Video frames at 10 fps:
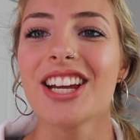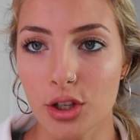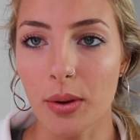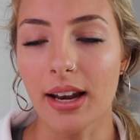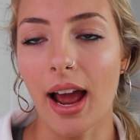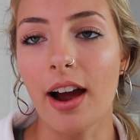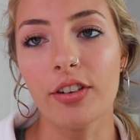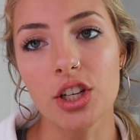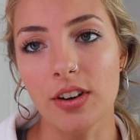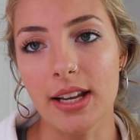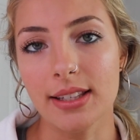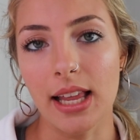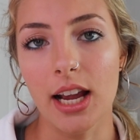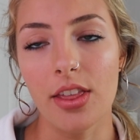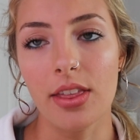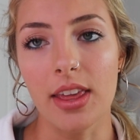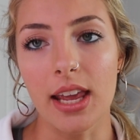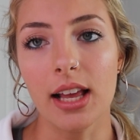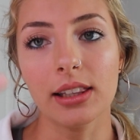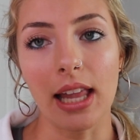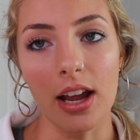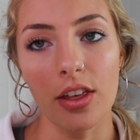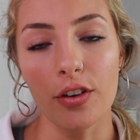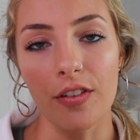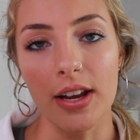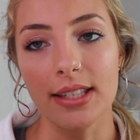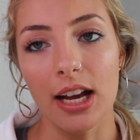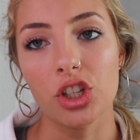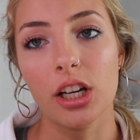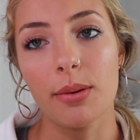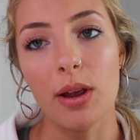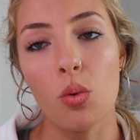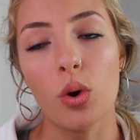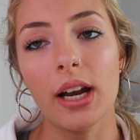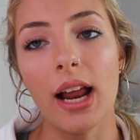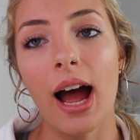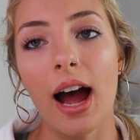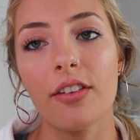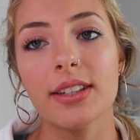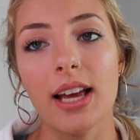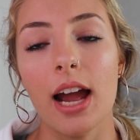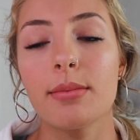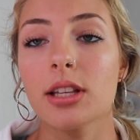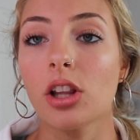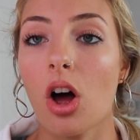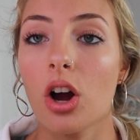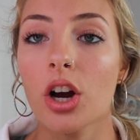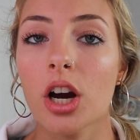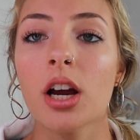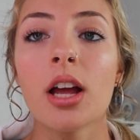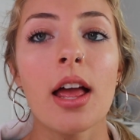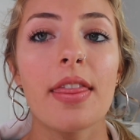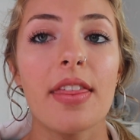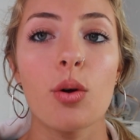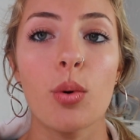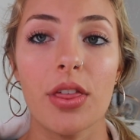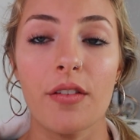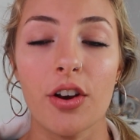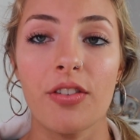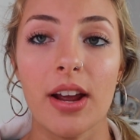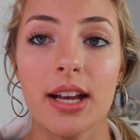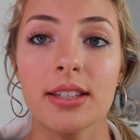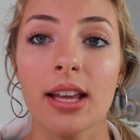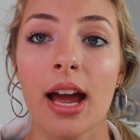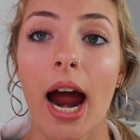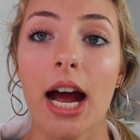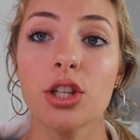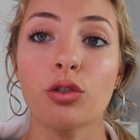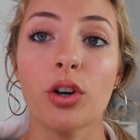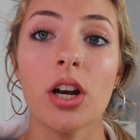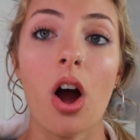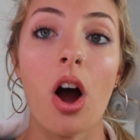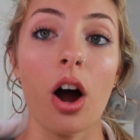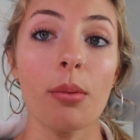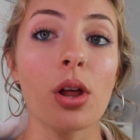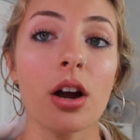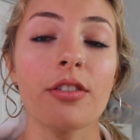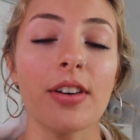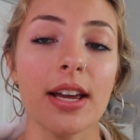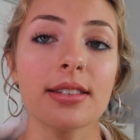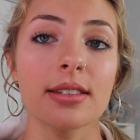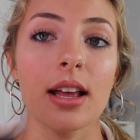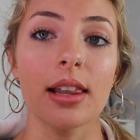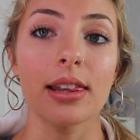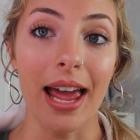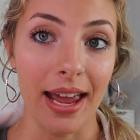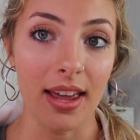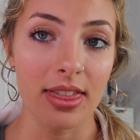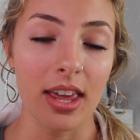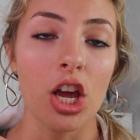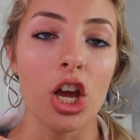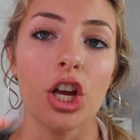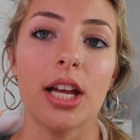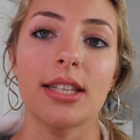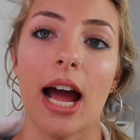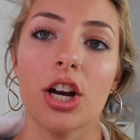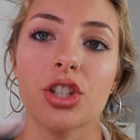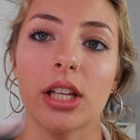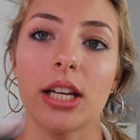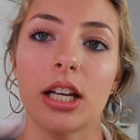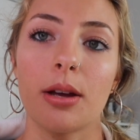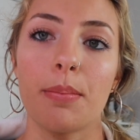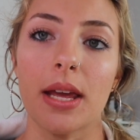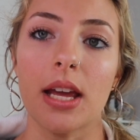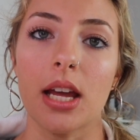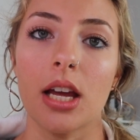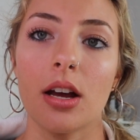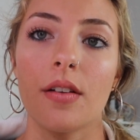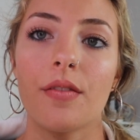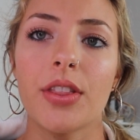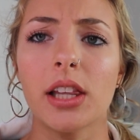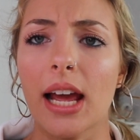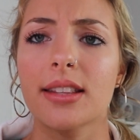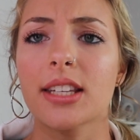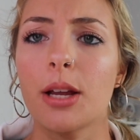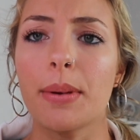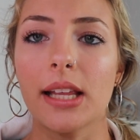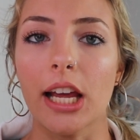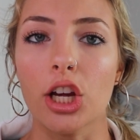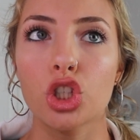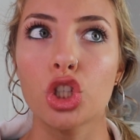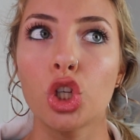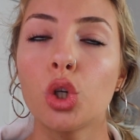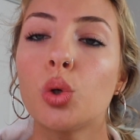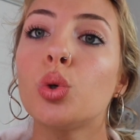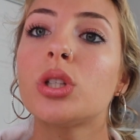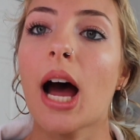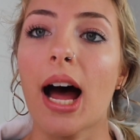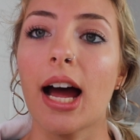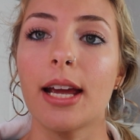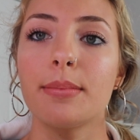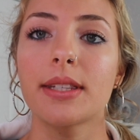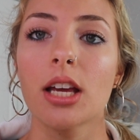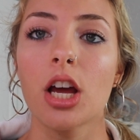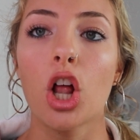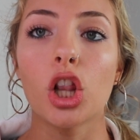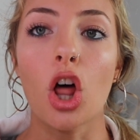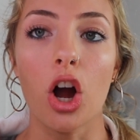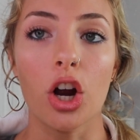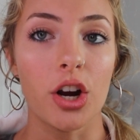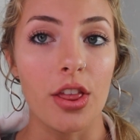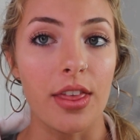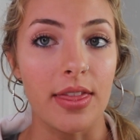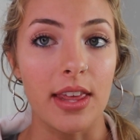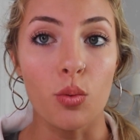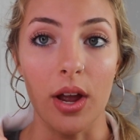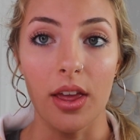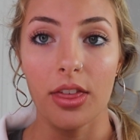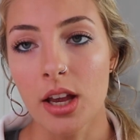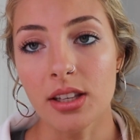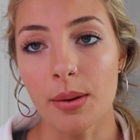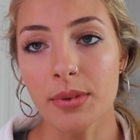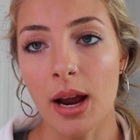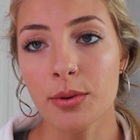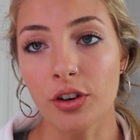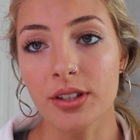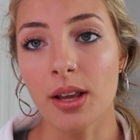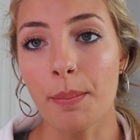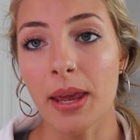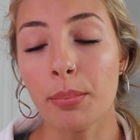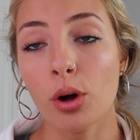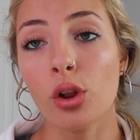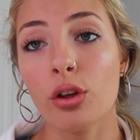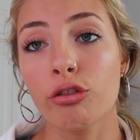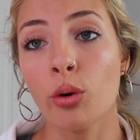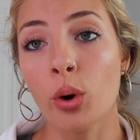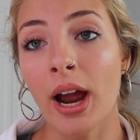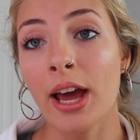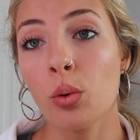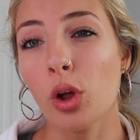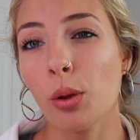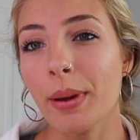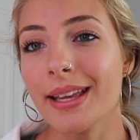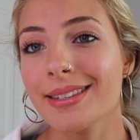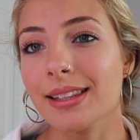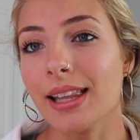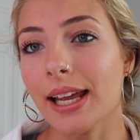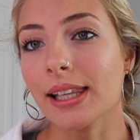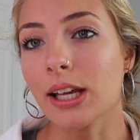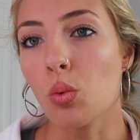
So with an average face length, the length of your face is actually going to be 1.5 times longer than the width of your face. As for an oblong face length, it's actually going to be, the length's going to be like 2 times longer than the width. Sometimes for some people, the forehead will be slightly